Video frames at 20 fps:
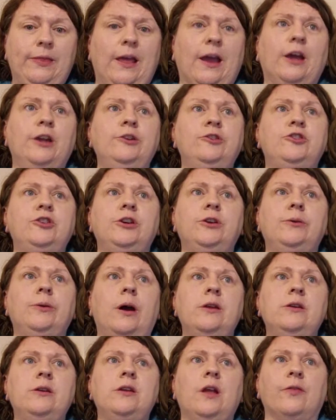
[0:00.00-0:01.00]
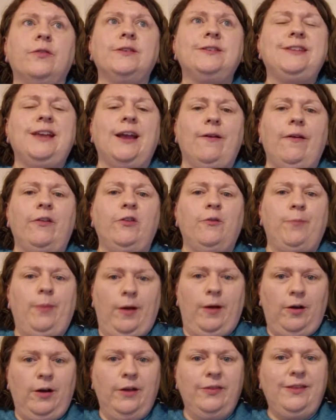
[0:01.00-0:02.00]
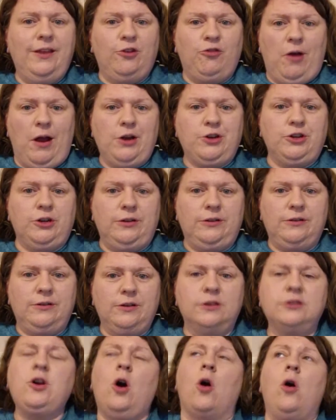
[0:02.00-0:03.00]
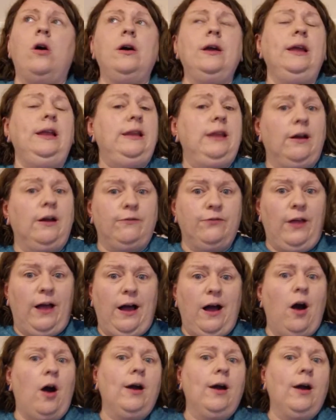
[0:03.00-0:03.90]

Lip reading: going to do another series of Behind the Attraction, because I love that.